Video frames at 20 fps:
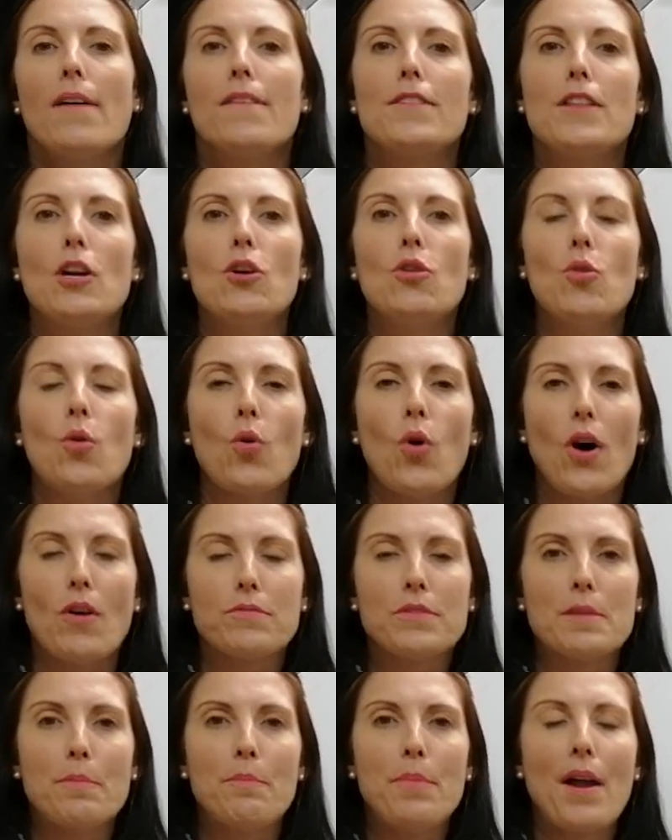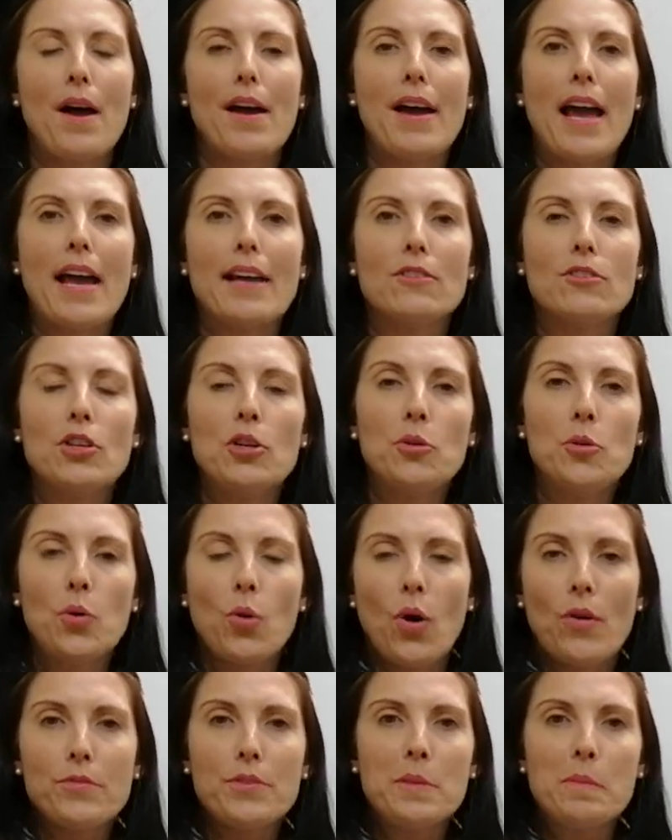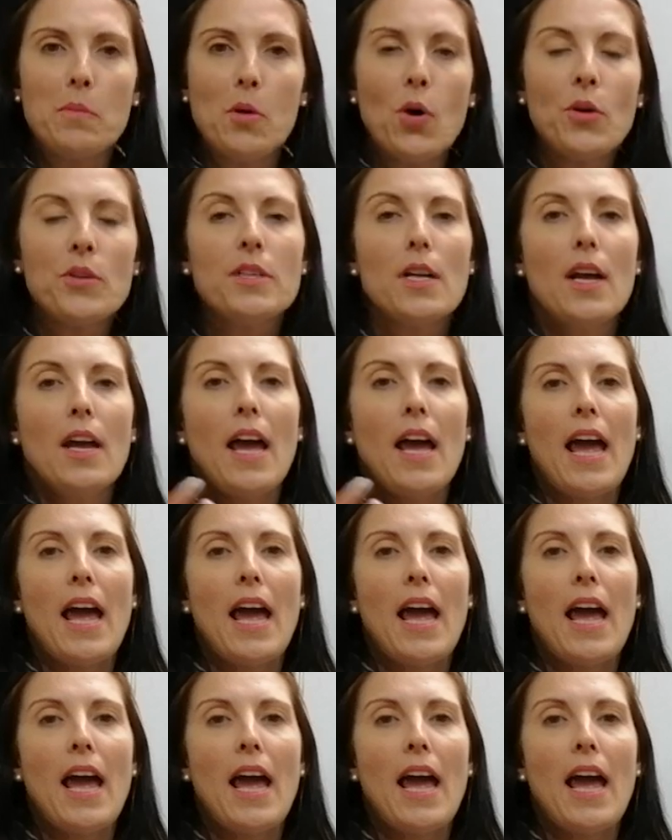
the law of supply and the law of demand,